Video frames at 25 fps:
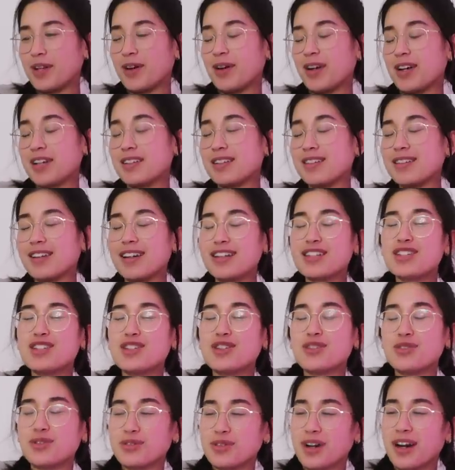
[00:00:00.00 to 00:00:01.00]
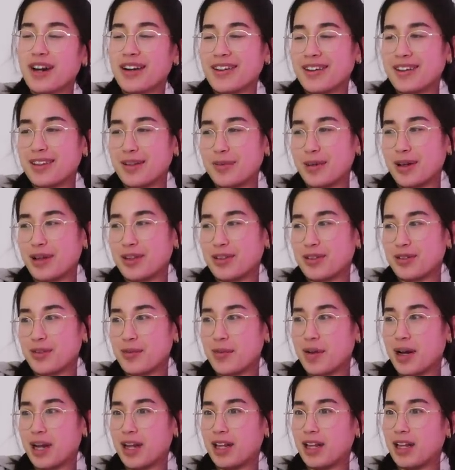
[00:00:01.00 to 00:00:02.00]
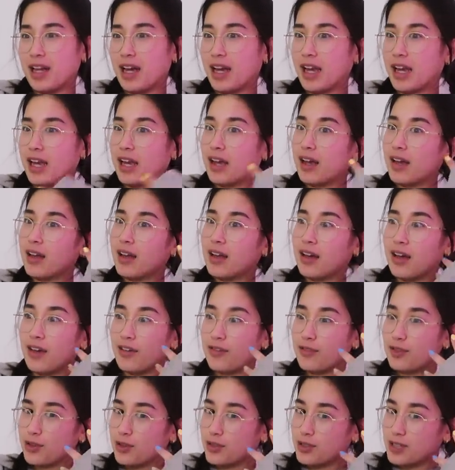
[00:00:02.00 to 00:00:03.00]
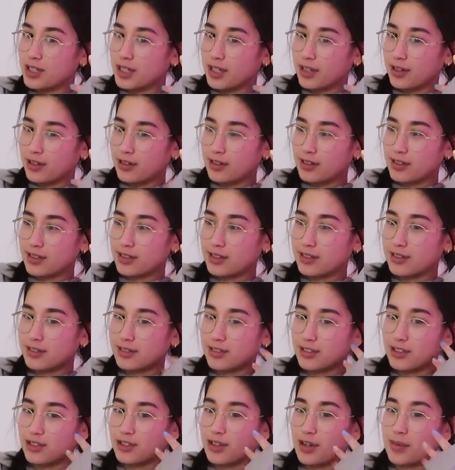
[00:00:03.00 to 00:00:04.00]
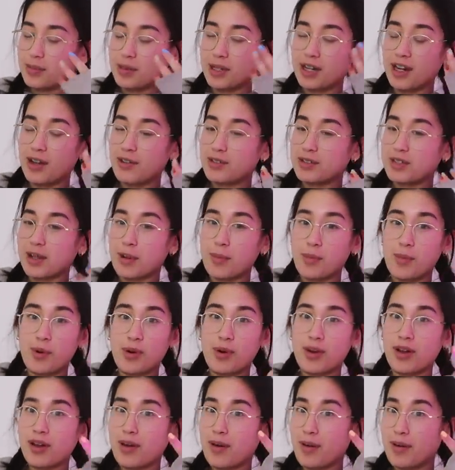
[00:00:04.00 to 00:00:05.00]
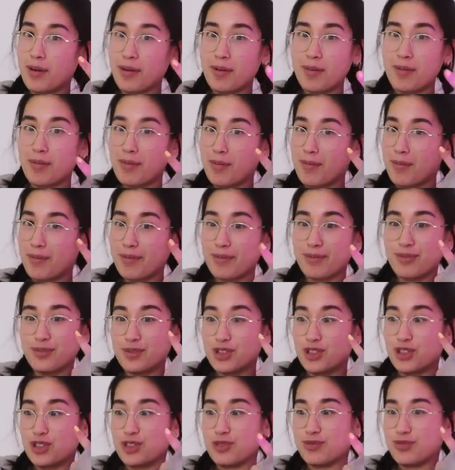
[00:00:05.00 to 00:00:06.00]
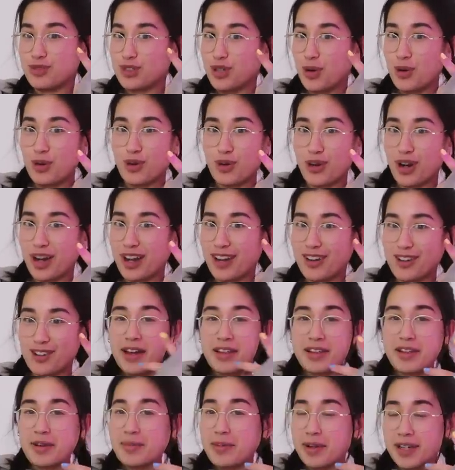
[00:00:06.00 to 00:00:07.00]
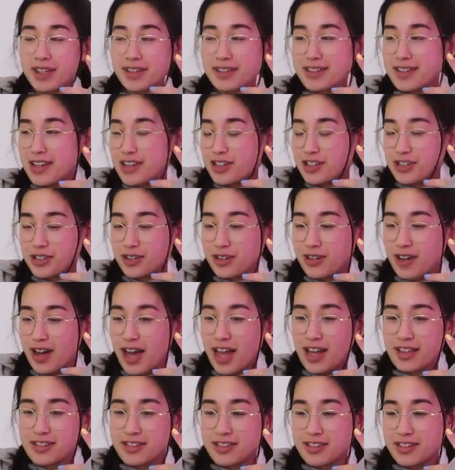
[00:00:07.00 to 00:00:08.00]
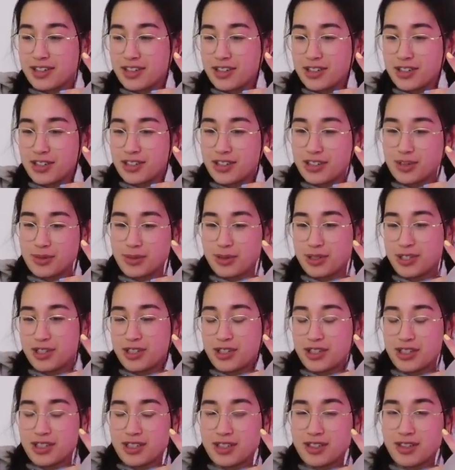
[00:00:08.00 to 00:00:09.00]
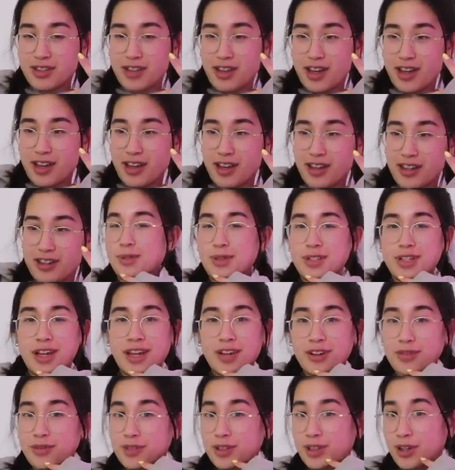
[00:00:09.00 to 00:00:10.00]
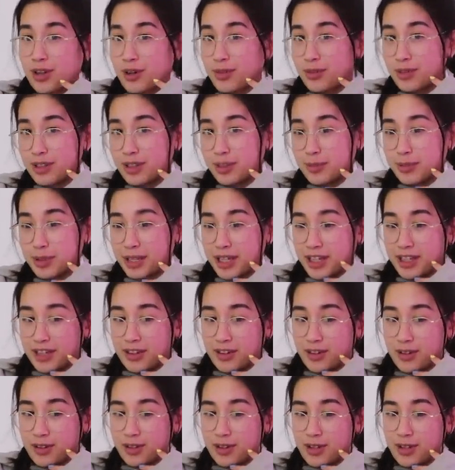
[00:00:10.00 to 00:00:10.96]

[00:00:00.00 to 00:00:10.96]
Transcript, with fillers: No, I didn't actually cry in the bathroom. I like a few tears streamed and I was like, Moya, don't cry. I think my initial hesitations was just that I was kind of the only beginner.